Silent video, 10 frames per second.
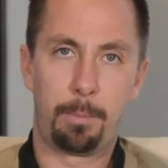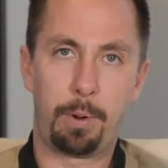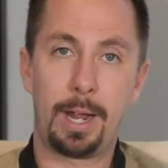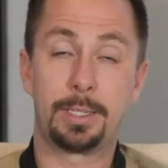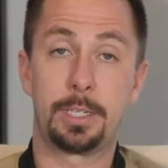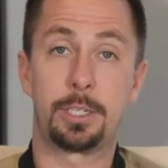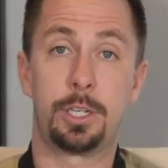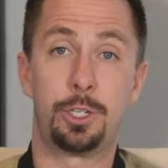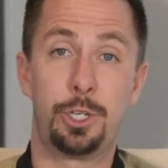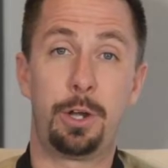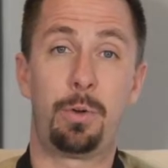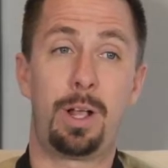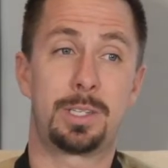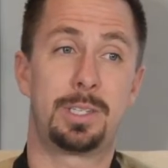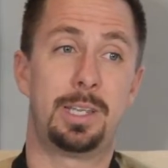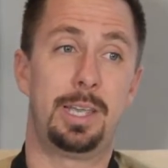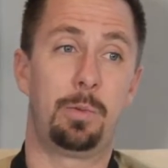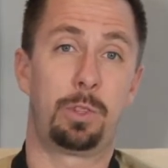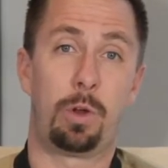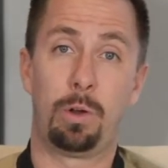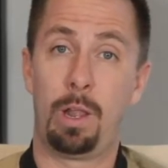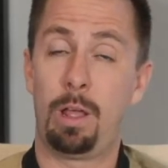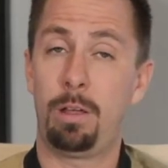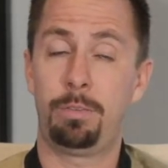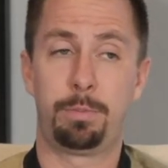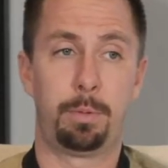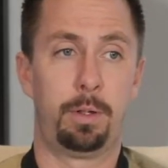practice generosity with our love,